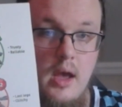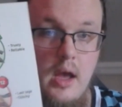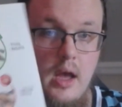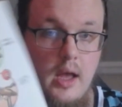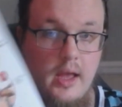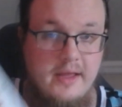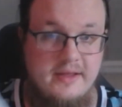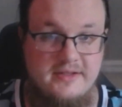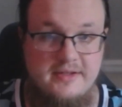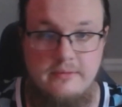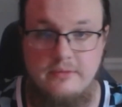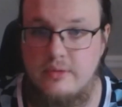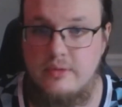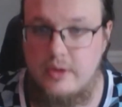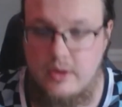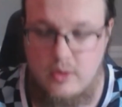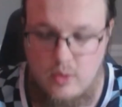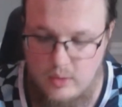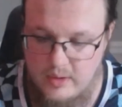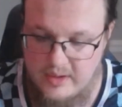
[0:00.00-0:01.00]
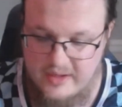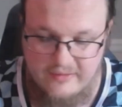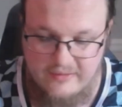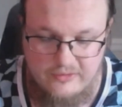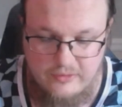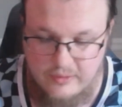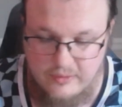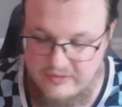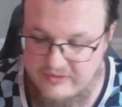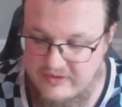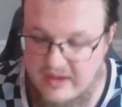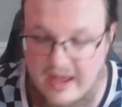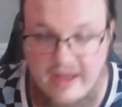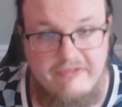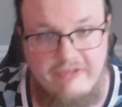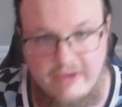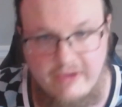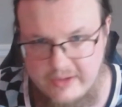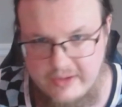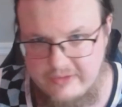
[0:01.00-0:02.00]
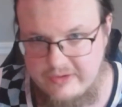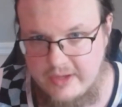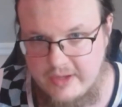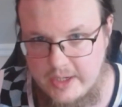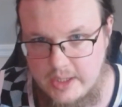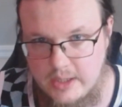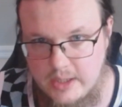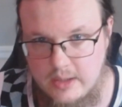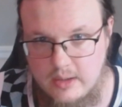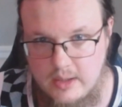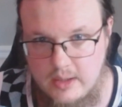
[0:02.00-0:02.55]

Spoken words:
It seems really cool. It gives you a sci-fi setting.